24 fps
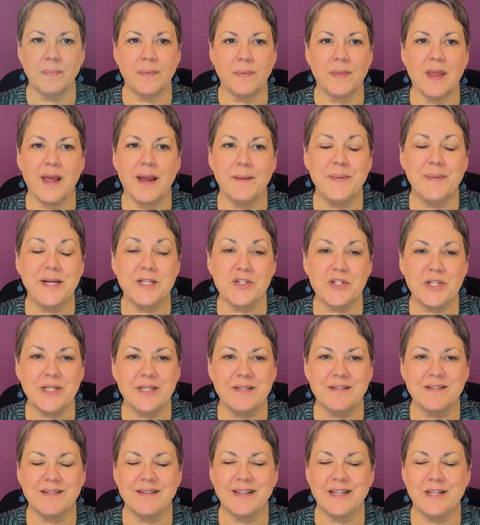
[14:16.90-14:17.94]
I
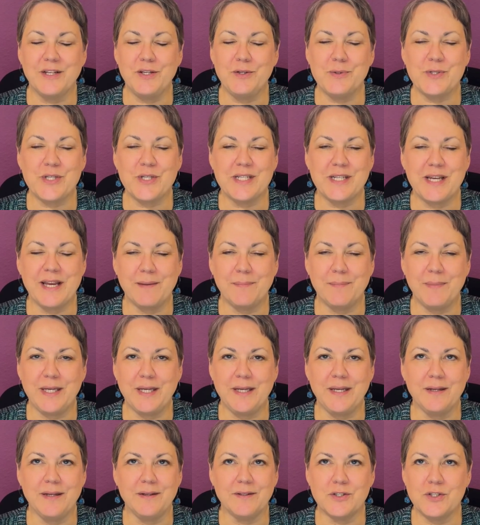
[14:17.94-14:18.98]
mentioned that it used to take
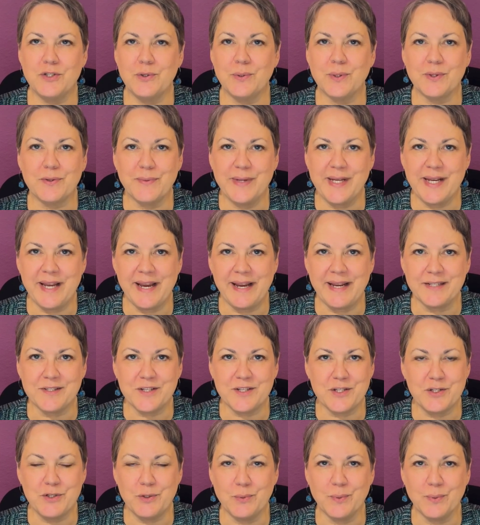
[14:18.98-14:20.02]
me 2 or 3
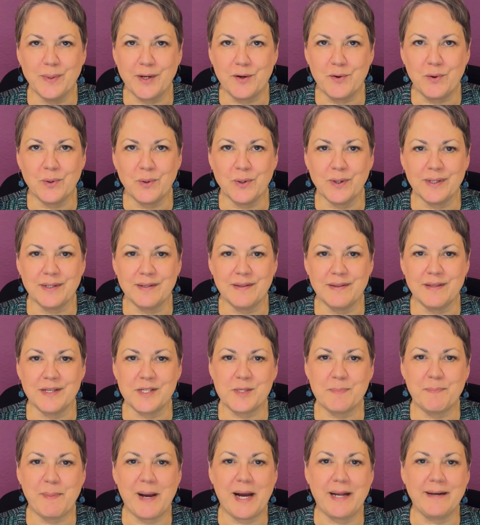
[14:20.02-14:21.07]
days to record
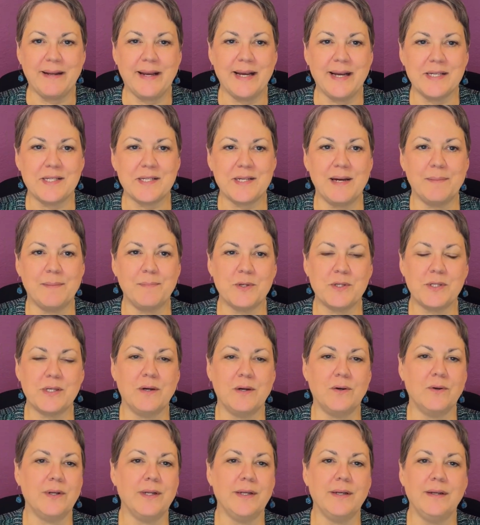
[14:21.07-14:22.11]
this podcast
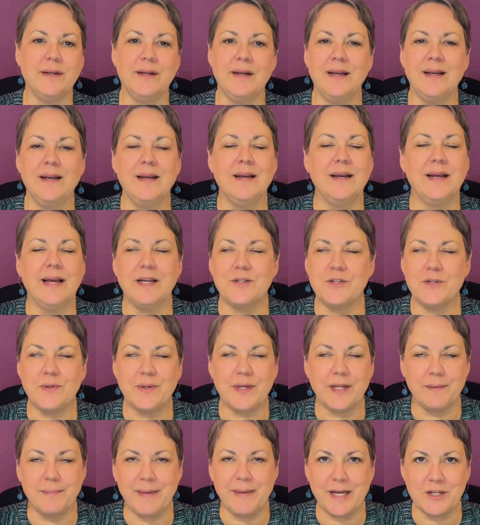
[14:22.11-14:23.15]
episode. And as you
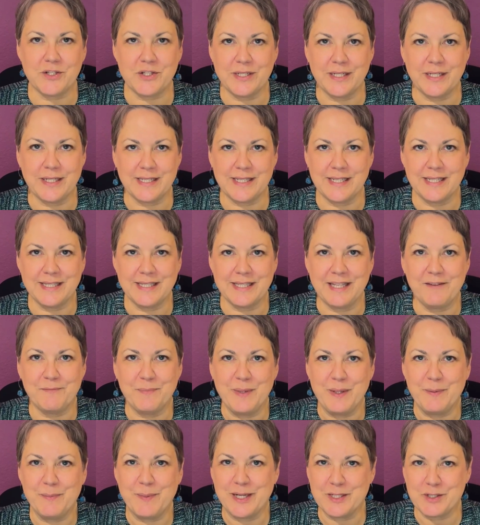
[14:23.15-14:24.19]
can imagine, it didn't leave
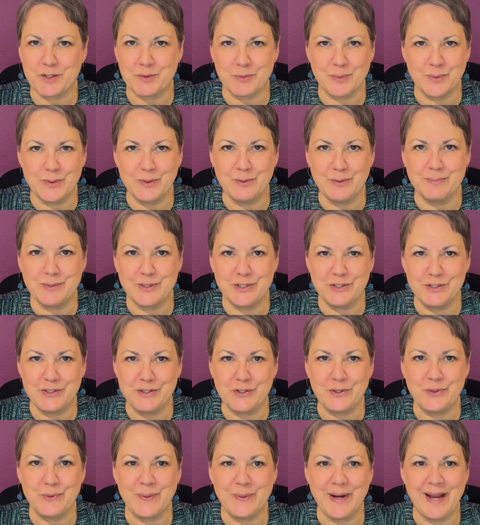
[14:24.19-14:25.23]
me much room to
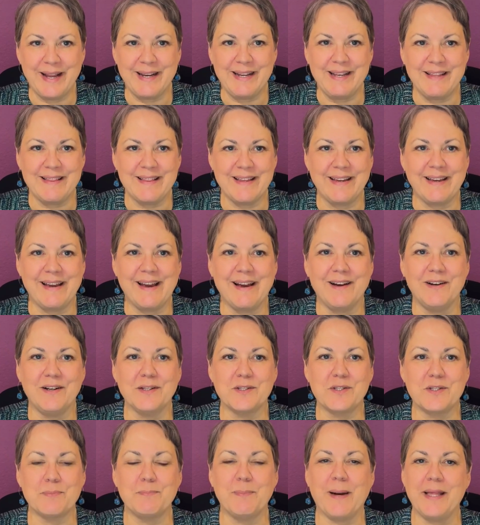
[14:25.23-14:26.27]
do anything
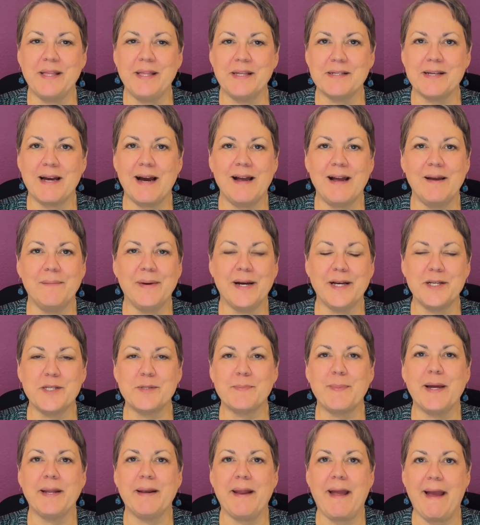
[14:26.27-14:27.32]
else by the time I
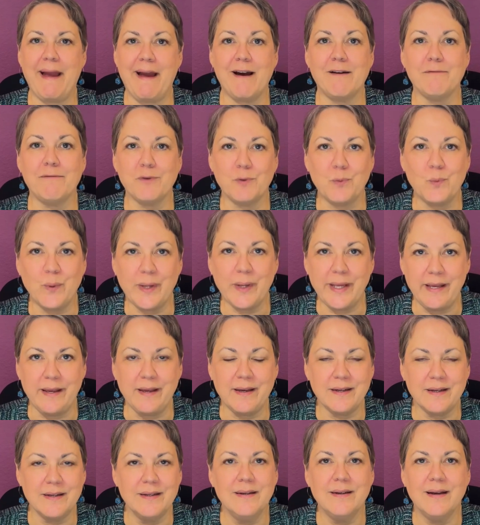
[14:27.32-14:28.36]
spent half a
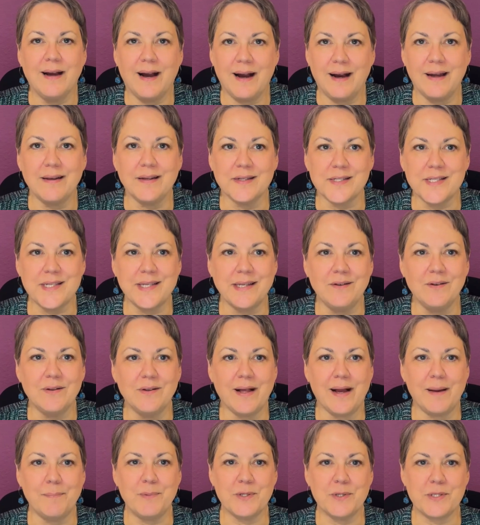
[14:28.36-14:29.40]
week on a single
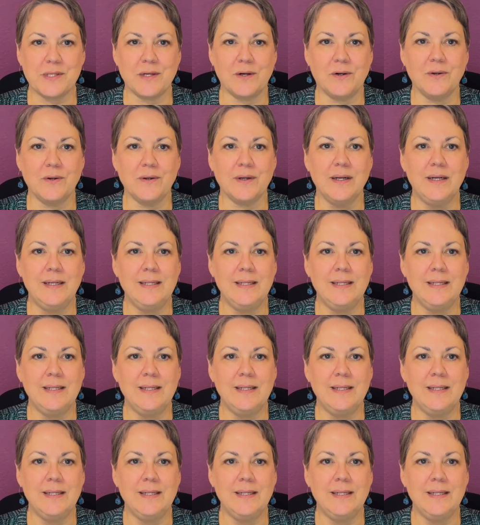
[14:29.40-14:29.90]
episode.